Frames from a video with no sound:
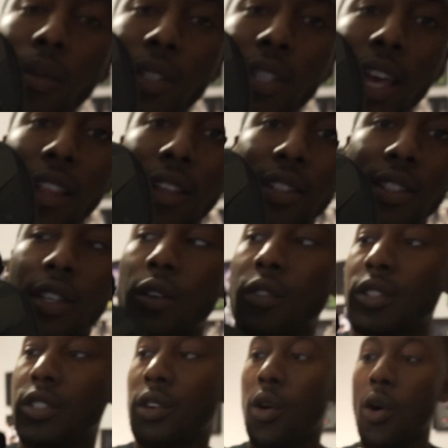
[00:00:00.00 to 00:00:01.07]
metallic
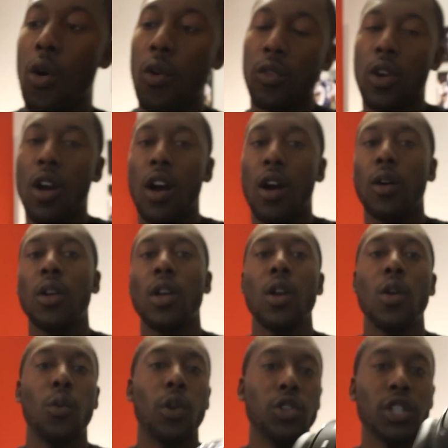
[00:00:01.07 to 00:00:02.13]
silver. So overall,
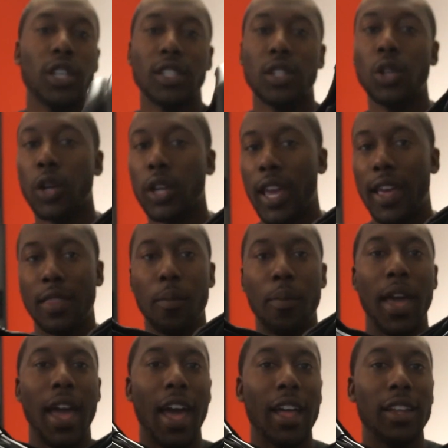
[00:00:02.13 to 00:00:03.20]
when you just look at the
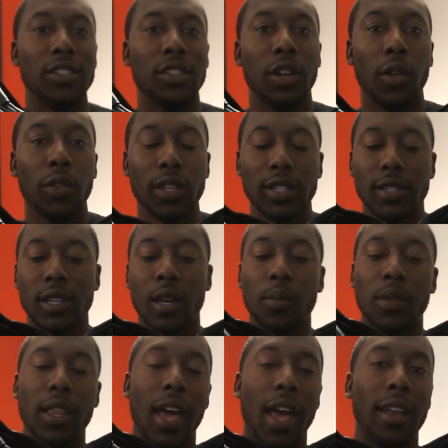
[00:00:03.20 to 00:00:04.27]
pads, you know, this is
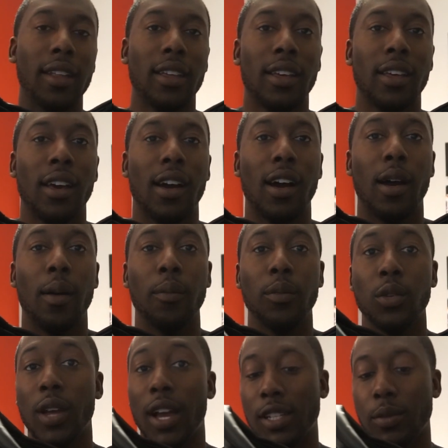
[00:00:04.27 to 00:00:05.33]
something that
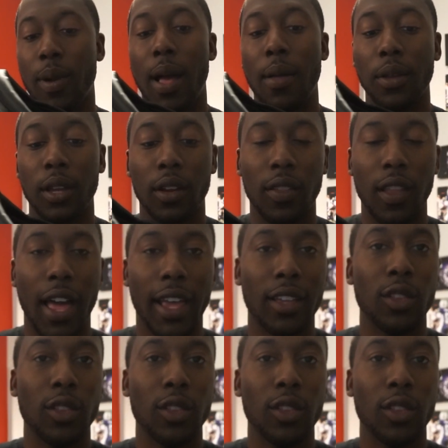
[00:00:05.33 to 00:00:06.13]
you guys are probably gonna like.